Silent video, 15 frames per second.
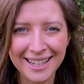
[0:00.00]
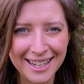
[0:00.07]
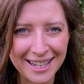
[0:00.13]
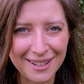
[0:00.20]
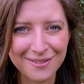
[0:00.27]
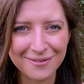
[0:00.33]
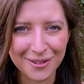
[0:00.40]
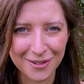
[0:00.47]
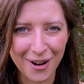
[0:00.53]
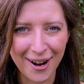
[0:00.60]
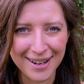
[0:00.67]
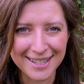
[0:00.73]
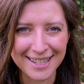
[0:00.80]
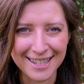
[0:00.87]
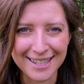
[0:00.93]
leaf
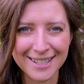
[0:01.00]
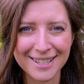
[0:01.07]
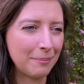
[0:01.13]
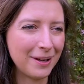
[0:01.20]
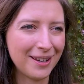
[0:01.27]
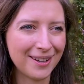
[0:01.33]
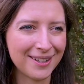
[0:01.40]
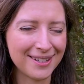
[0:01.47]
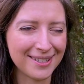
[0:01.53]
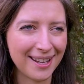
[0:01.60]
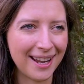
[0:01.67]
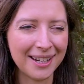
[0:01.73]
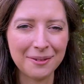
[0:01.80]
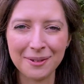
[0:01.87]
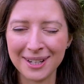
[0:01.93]
varieties, because
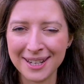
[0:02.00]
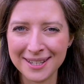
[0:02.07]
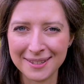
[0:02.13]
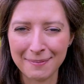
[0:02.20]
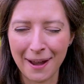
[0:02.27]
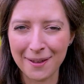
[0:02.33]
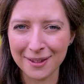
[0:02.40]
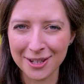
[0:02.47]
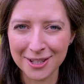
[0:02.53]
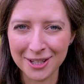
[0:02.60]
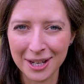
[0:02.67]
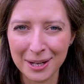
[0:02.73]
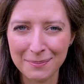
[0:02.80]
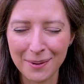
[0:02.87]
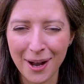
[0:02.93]
I don't know what it is about this
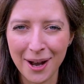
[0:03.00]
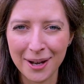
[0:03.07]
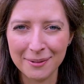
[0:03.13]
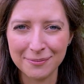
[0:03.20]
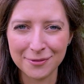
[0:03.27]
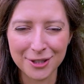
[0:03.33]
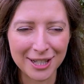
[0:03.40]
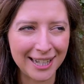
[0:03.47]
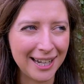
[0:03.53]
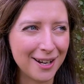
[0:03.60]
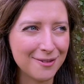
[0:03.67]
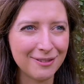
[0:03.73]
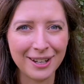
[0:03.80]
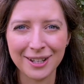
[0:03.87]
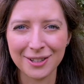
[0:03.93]
year, but I'm really
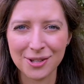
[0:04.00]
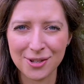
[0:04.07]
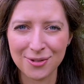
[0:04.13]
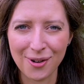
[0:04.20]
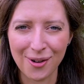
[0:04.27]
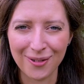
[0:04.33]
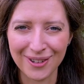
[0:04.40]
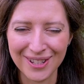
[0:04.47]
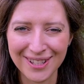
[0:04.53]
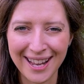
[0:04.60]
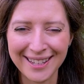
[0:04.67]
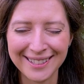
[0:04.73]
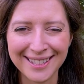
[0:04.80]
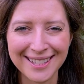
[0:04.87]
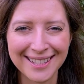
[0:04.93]
loving strong
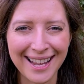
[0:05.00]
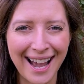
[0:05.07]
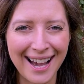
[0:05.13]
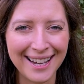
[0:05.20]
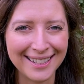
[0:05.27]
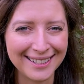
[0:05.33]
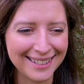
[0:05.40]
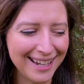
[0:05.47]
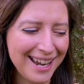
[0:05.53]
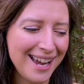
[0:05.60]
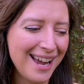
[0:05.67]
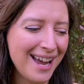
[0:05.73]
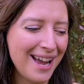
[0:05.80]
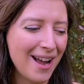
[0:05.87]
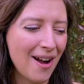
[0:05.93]
scents, and
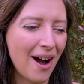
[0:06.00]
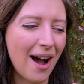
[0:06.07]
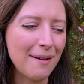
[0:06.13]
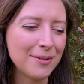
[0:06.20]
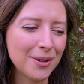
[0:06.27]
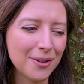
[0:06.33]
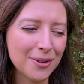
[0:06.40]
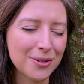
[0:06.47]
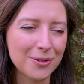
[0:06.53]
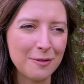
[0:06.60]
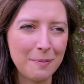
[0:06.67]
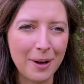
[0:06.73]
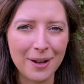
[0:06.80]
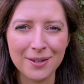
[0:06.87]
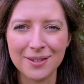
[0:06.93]
I'm not the sort of
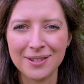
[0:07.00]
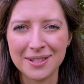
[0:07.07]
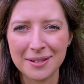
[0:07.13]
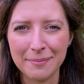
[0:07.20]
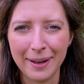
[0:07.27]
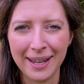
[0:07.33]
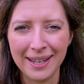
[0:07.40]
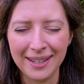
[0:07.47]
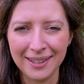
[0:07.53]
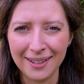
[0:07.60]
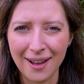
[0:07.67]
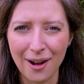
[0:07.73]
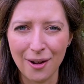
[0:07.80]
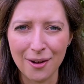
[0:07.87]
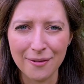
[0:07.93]
person to make
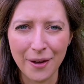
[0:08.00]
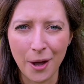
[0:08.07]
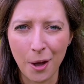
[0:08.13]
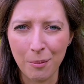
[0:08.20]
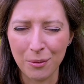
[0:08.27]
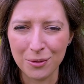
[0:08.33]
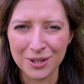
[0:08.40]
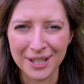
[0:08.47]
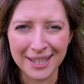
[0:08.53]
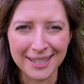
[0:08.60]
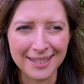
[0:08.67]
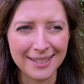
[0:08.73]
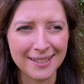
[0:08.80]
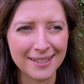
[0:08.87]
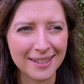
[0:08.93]
a lot of herbal
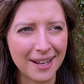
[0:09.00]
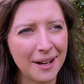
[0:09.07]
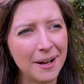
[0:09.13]
teas.